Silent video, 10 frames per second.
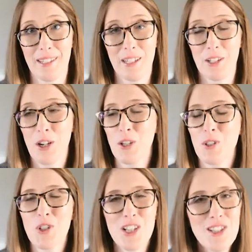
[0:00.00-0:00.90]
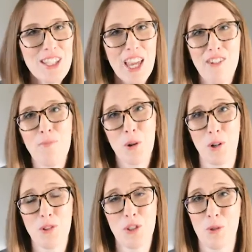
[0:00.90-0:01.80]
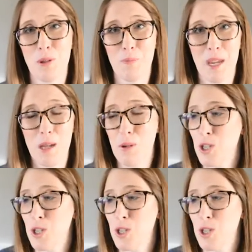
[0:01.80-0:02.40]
You just gave birth to a baby.